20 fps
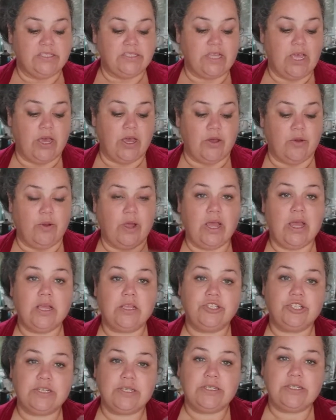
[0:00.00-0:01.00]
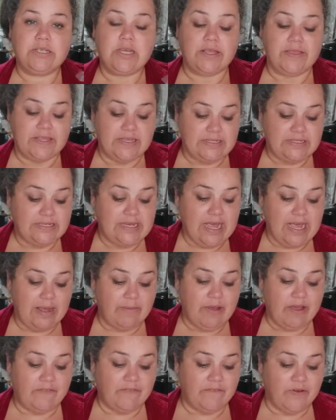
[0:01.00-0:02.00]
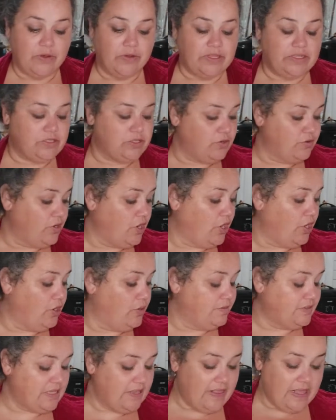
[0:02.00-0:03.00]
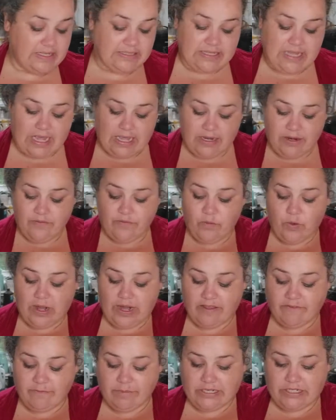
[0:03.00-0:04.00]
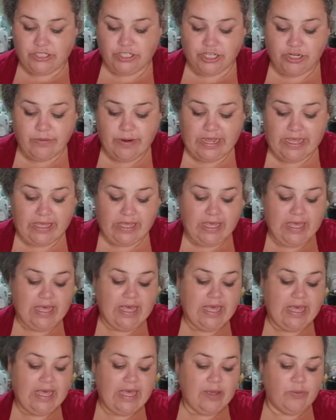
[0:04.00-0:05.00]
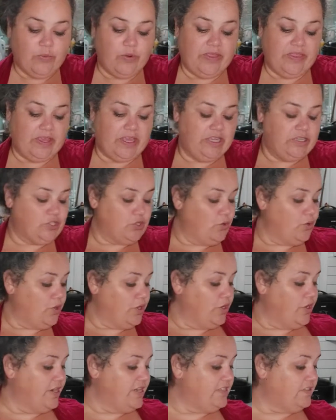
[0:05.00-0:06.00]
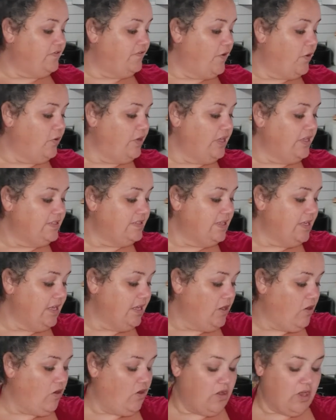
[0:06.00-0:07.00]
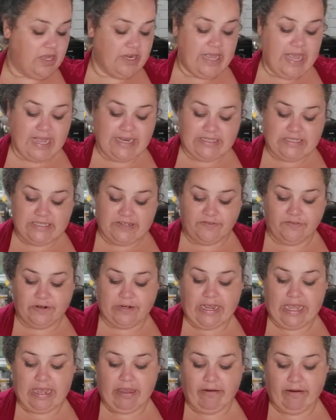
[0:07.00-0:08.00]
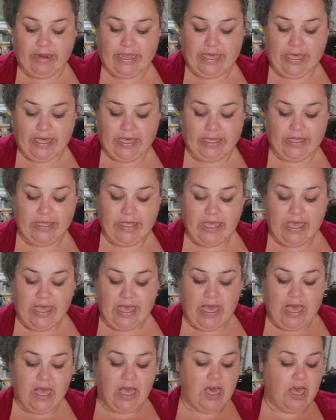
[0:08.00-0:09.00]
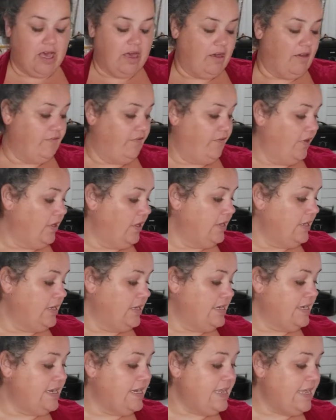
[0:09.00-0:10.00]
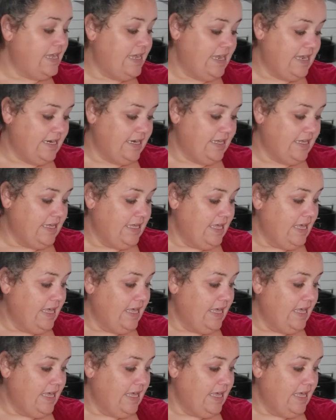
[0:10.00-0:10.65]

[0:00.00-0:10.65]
So just this time I focused on herbs, and that's kind of what I've been doing with each order, is focusing on a different area of need